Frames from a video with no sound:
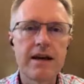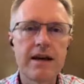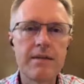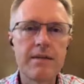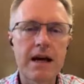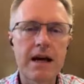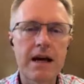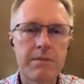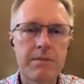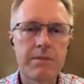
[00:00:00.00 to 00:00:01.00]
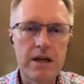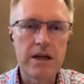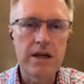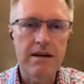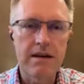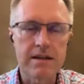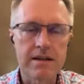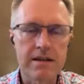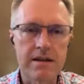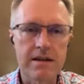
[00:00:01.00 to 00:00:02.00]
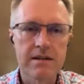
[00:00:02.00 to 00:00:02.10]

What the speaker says: it becomes a much easier exercise.